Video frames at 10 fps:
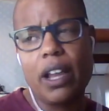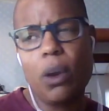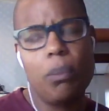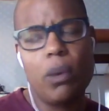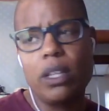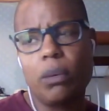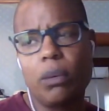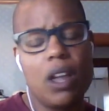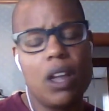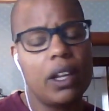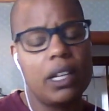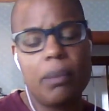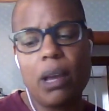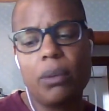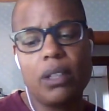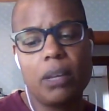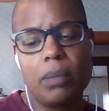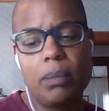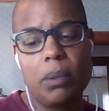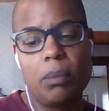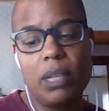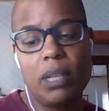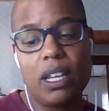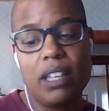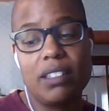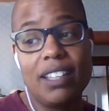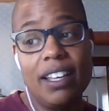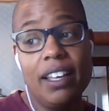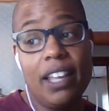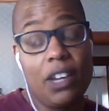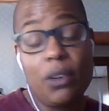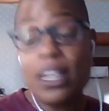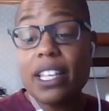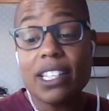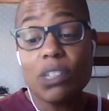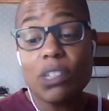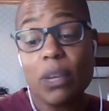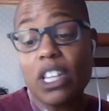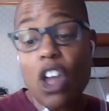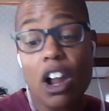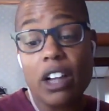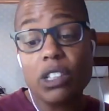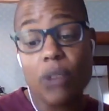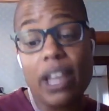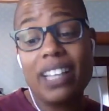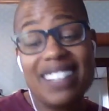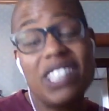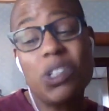And I hope one that we're talking about with young people, because here it is writ large, right?